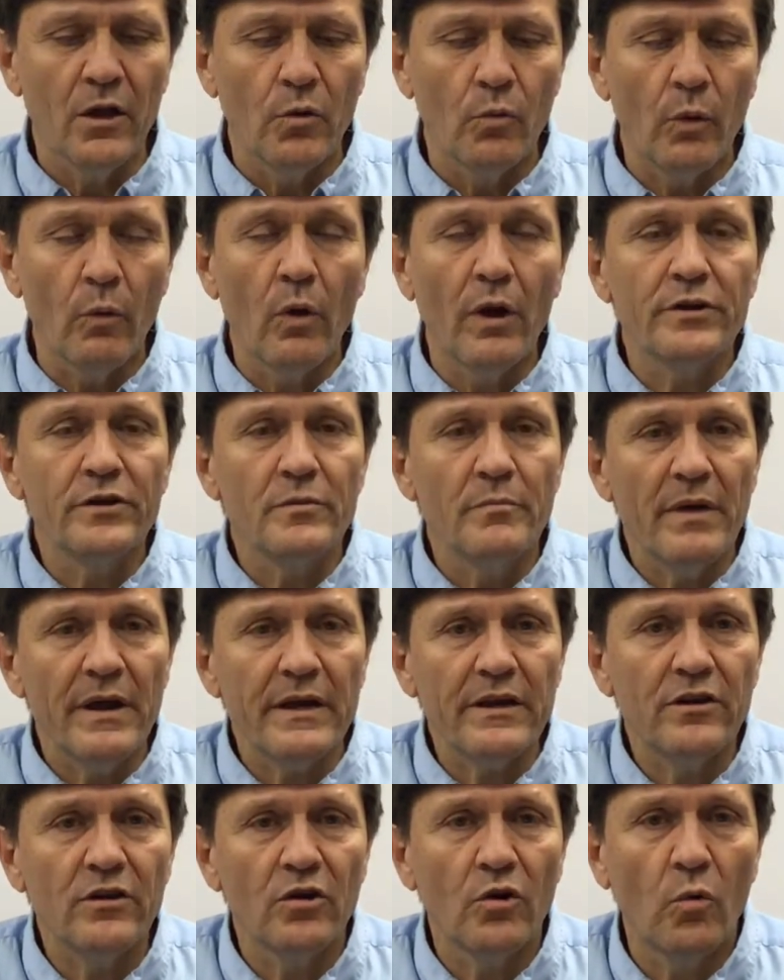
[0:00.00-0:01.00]
We want to
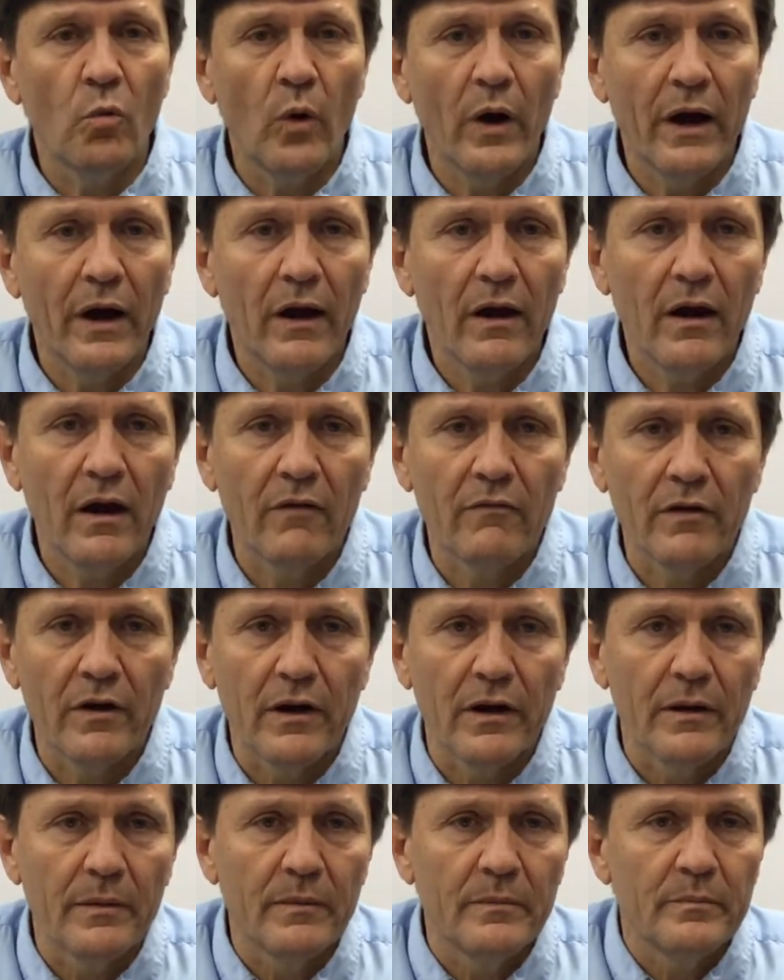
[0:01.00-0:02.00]
make you aware of
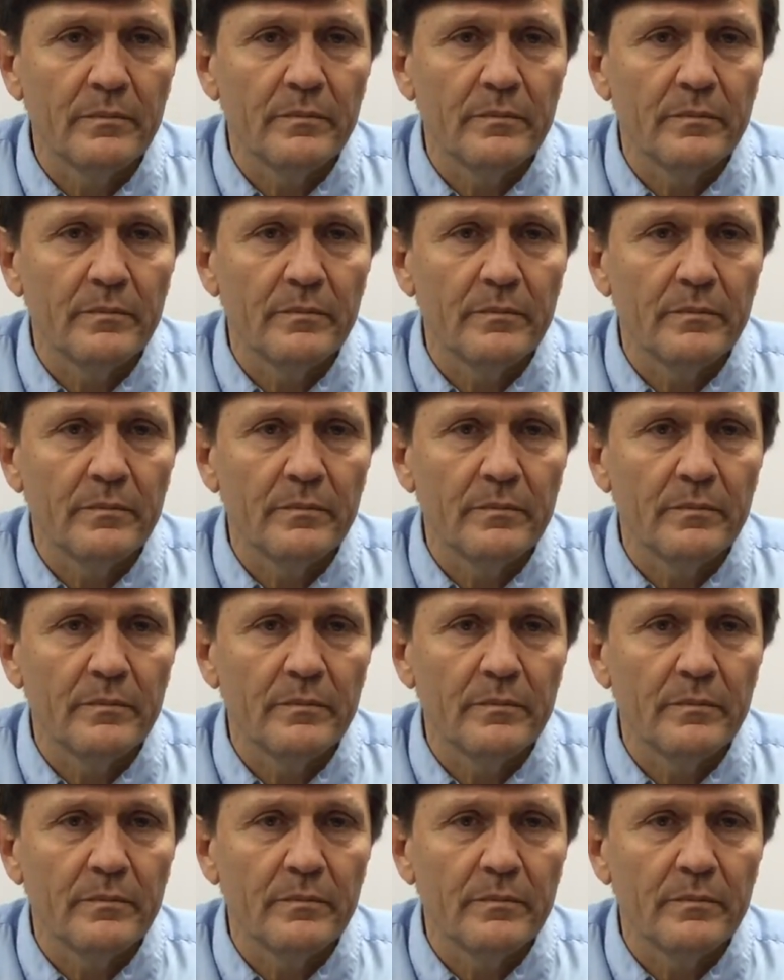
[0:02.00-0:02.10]
a